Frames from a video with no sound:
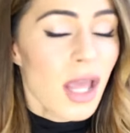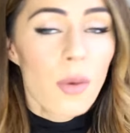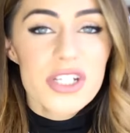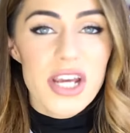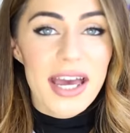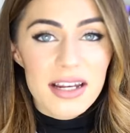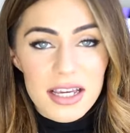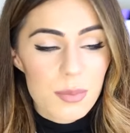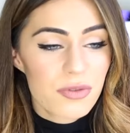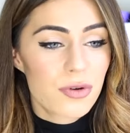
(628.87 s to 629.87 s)
I wish I had
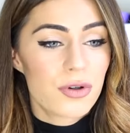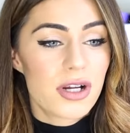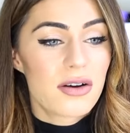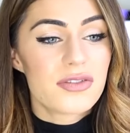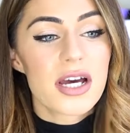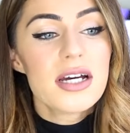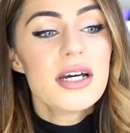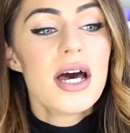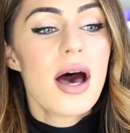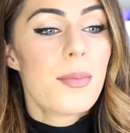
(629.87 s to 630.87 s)
like a before and
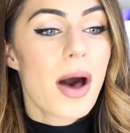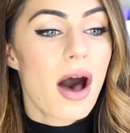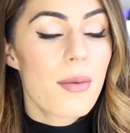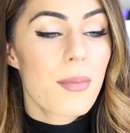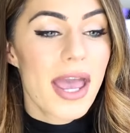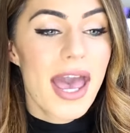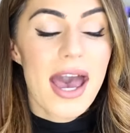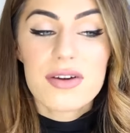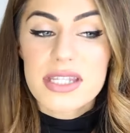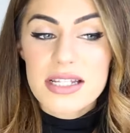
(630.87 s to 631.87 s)
after, but my
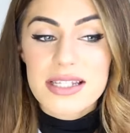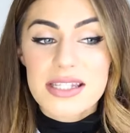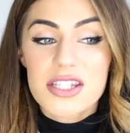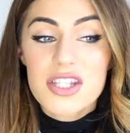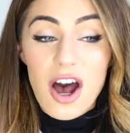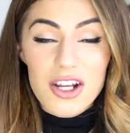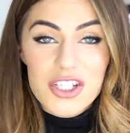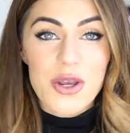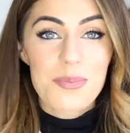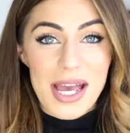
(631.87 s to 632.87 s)
hair is in
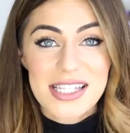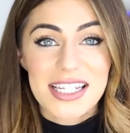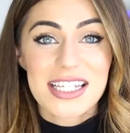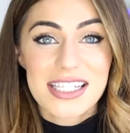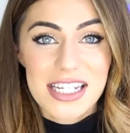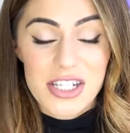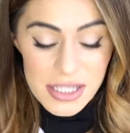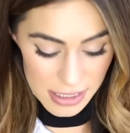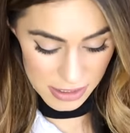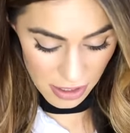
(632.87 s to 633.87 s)
such better
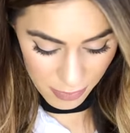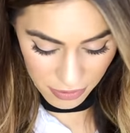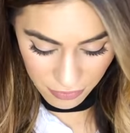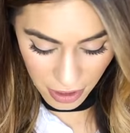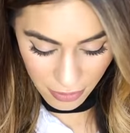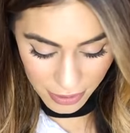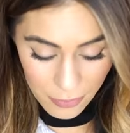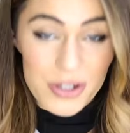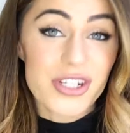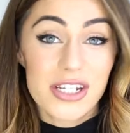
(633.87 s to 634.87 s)
condition since I've been
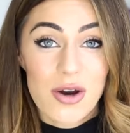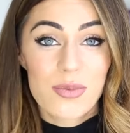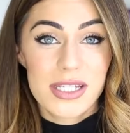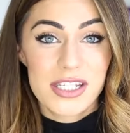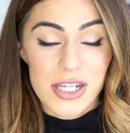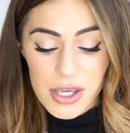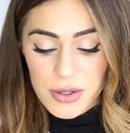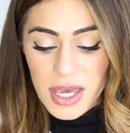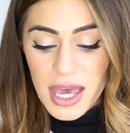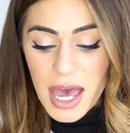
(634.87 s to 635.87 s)
following what she told me to
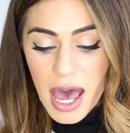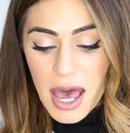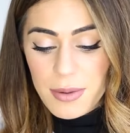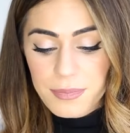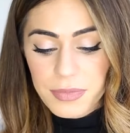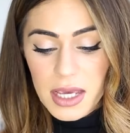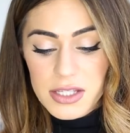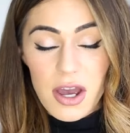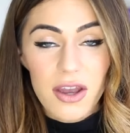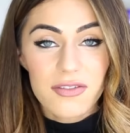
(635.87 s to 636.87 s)
do. Um,
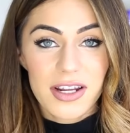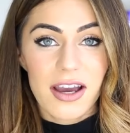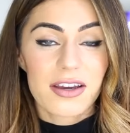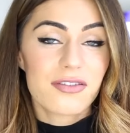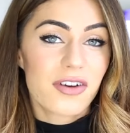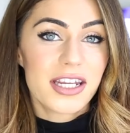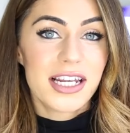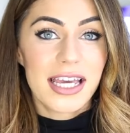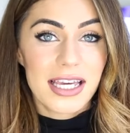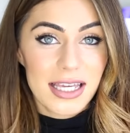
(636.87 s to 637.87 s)
so hopefully I can find
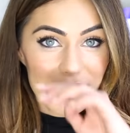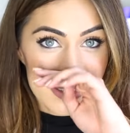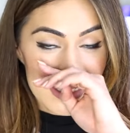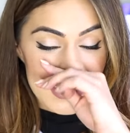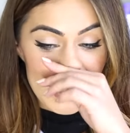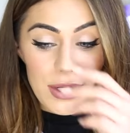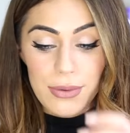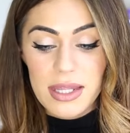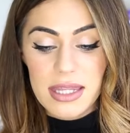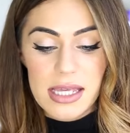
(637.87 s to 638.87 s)
a link
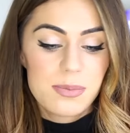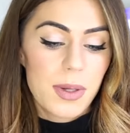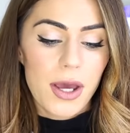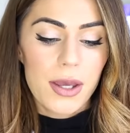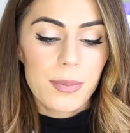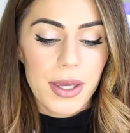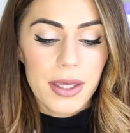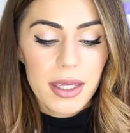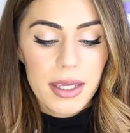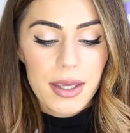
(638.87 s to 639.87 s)
to this below,
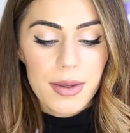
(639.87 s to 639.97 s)
but